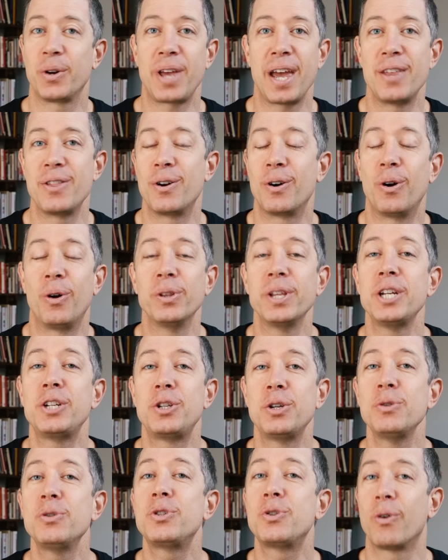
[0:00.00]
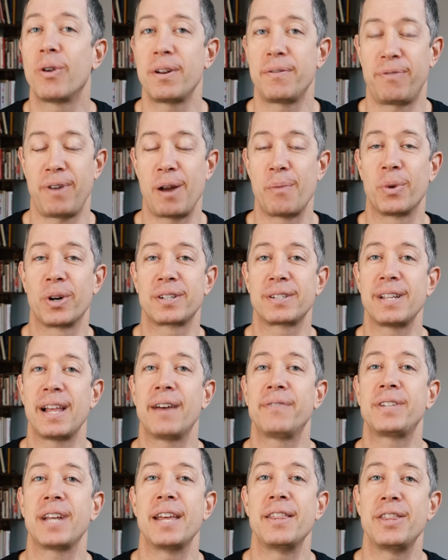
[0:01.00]
Okay, there are only 2 story frameworks
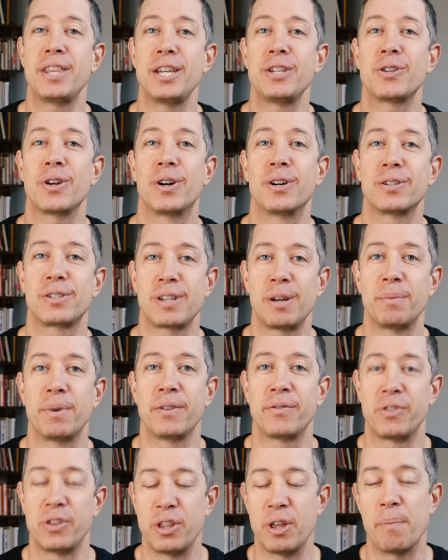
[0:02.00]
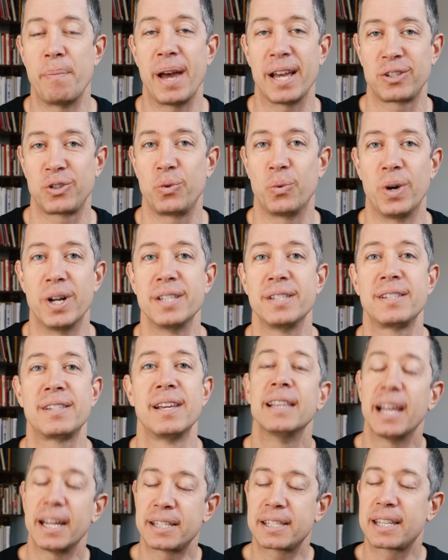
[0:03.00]
left, and these are some of the best ones.
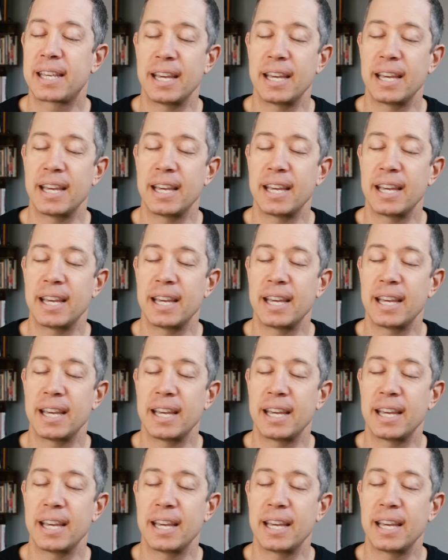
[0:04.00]
Let's